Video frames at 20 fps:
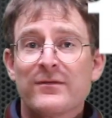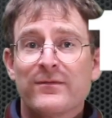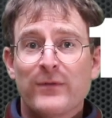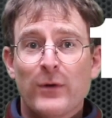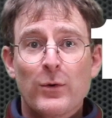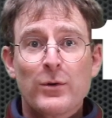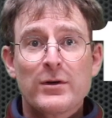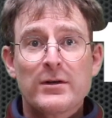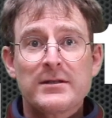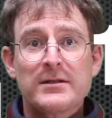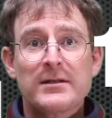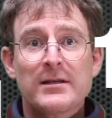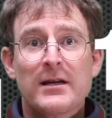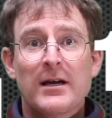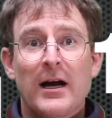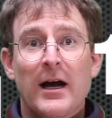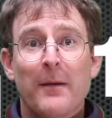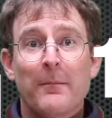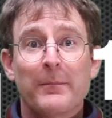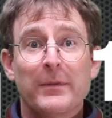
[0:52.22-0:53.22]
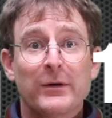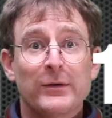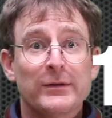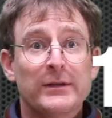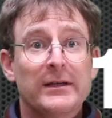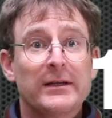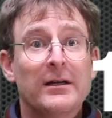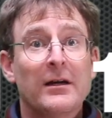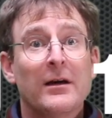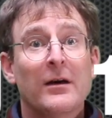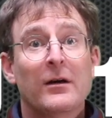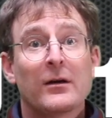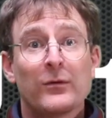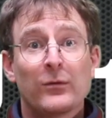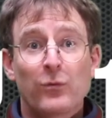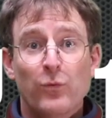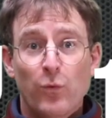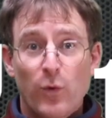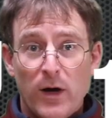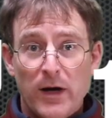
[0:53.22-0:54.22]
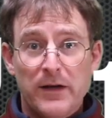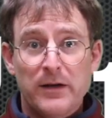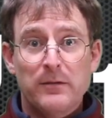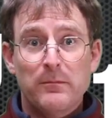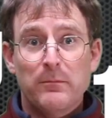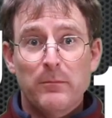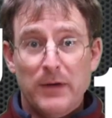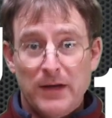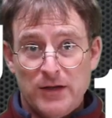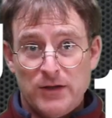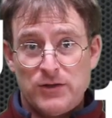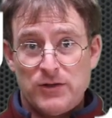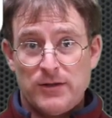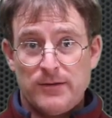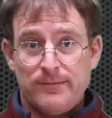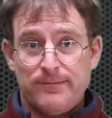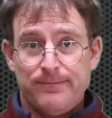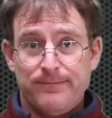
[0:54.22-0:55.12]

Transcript: focus on building one miniature.